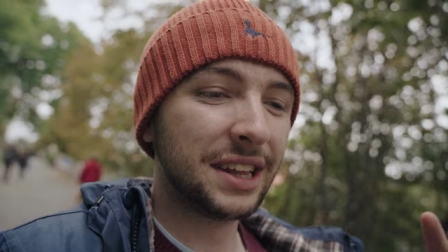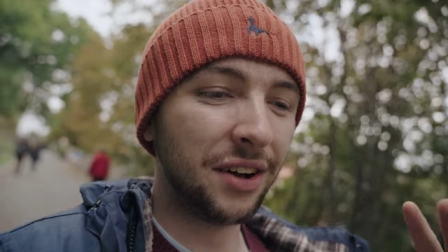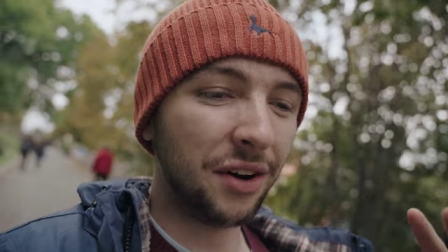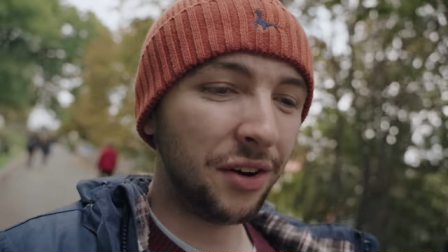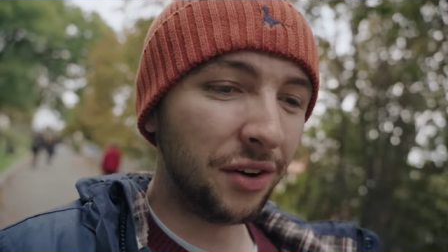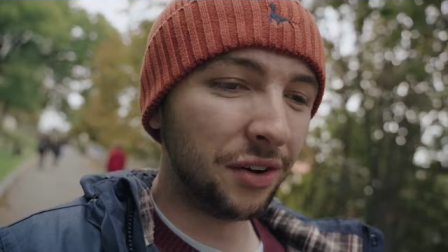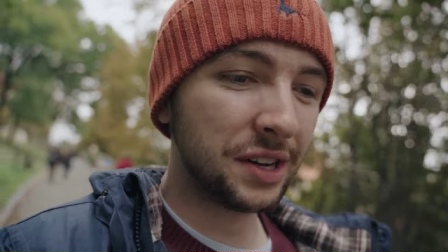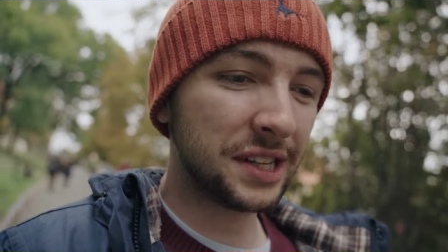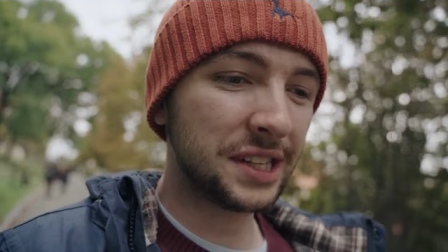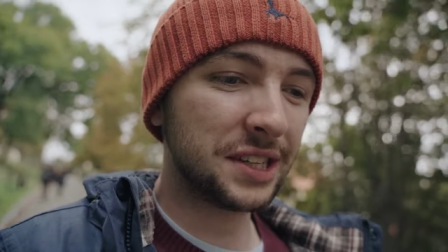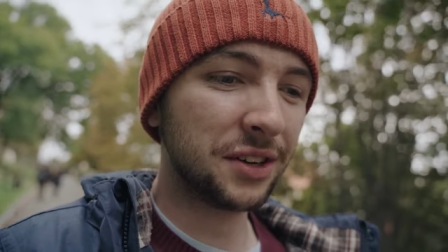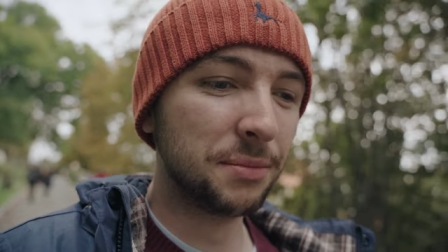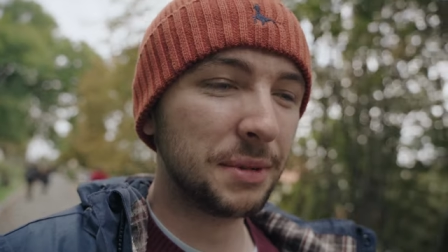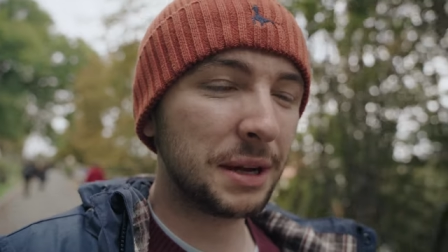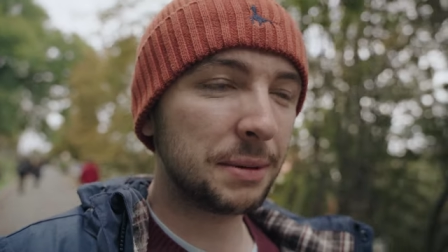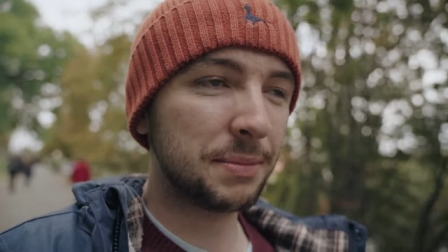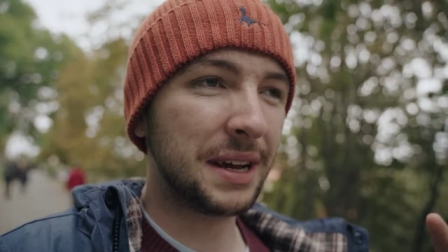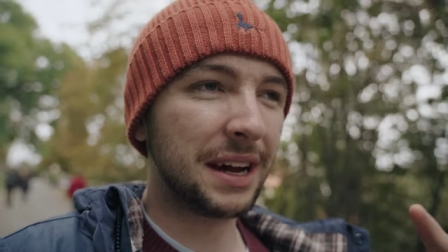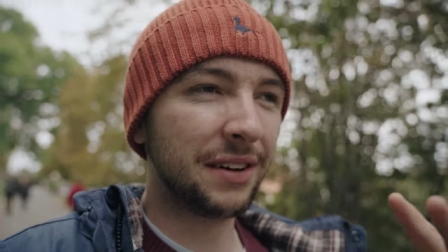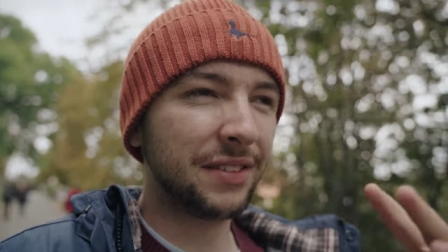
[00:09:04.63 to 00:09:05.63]
the hostel
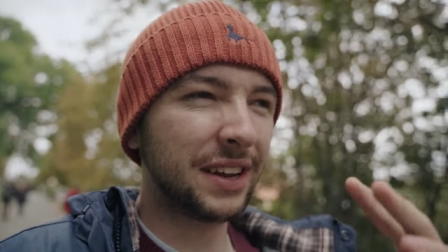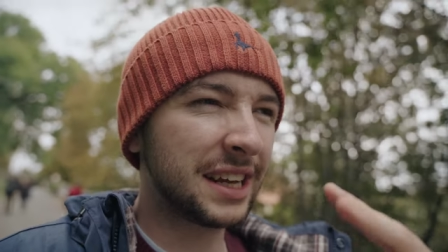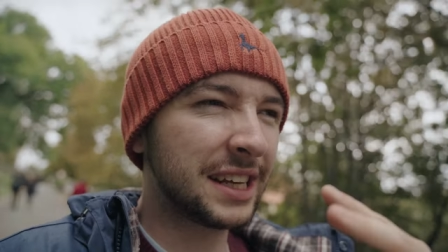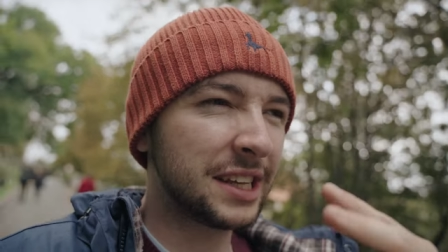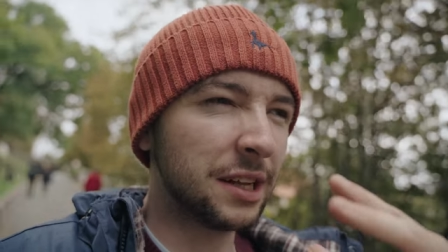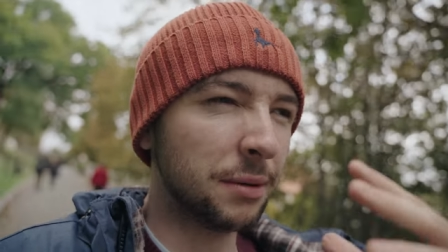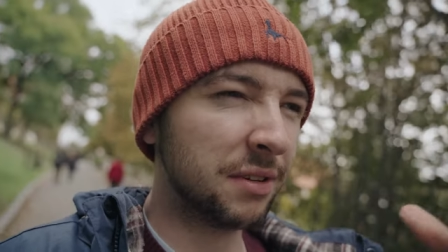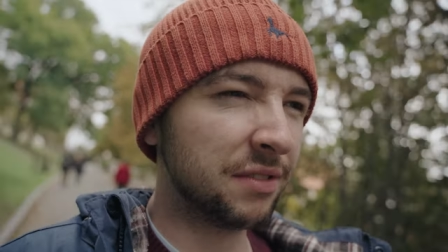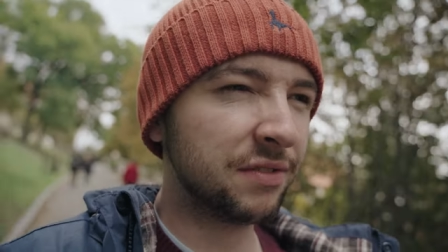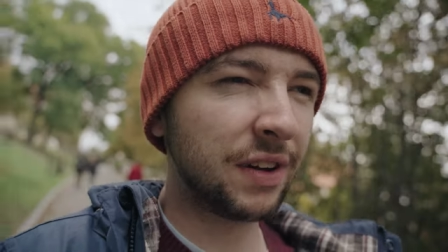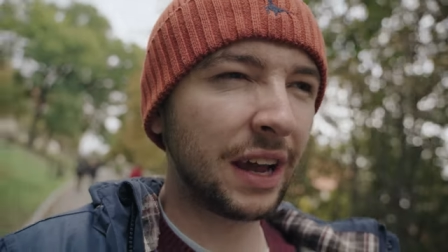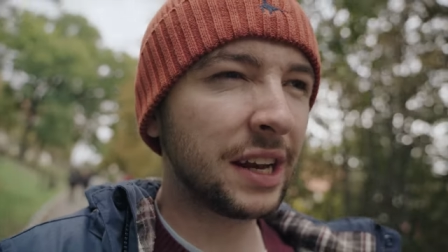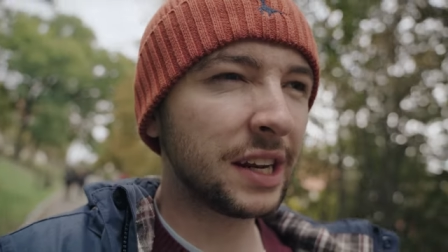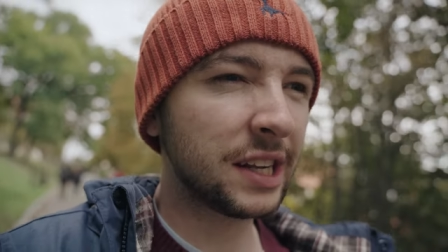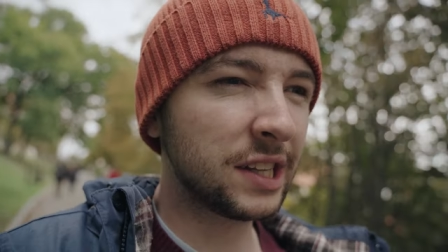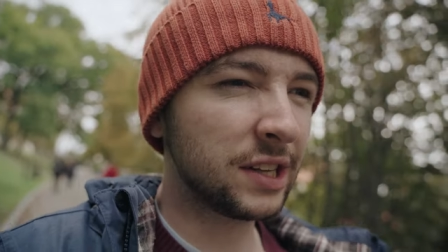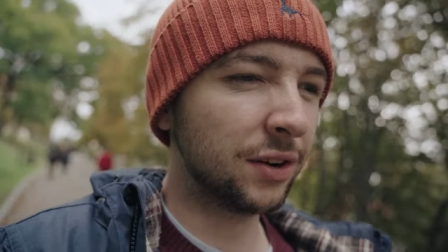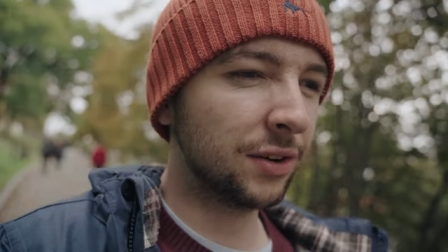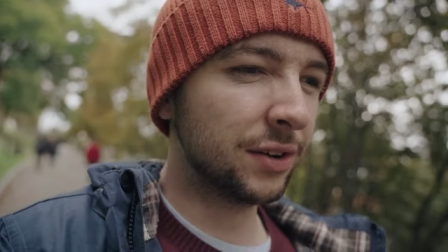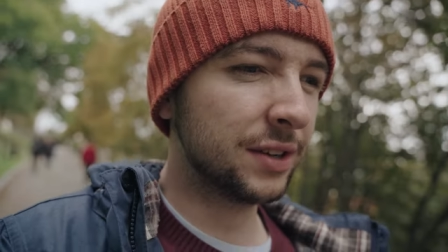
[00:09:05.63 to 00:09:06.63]
maybe have like some
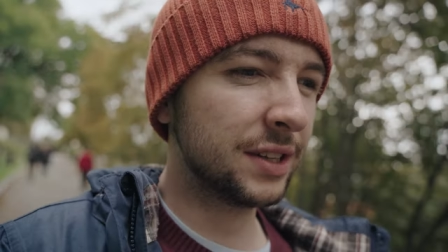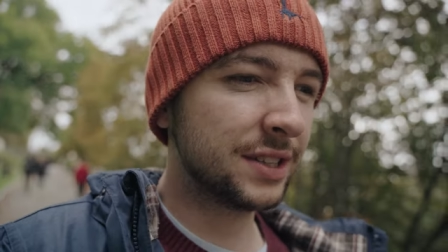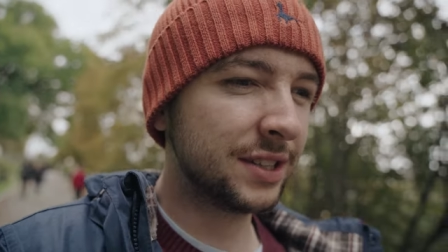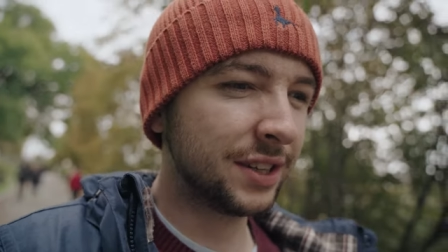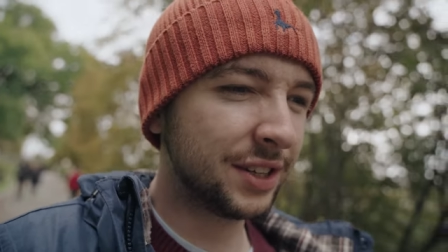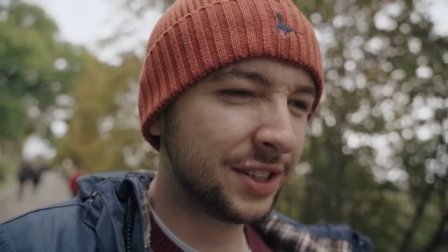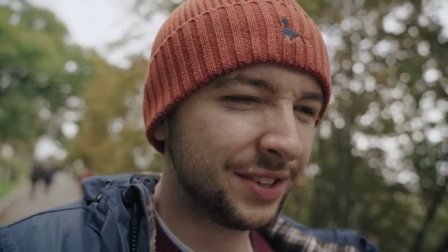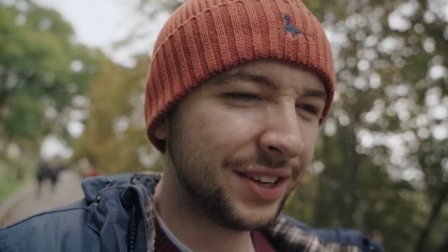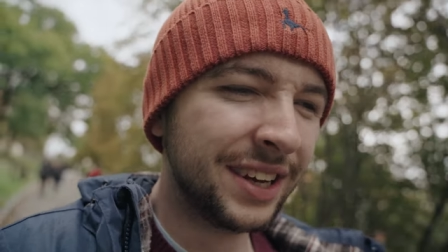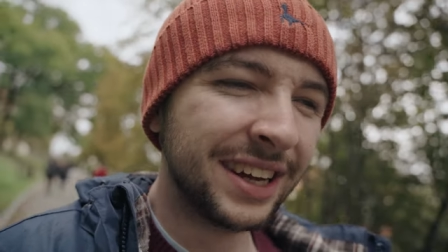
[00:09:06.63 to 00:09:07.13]
events on to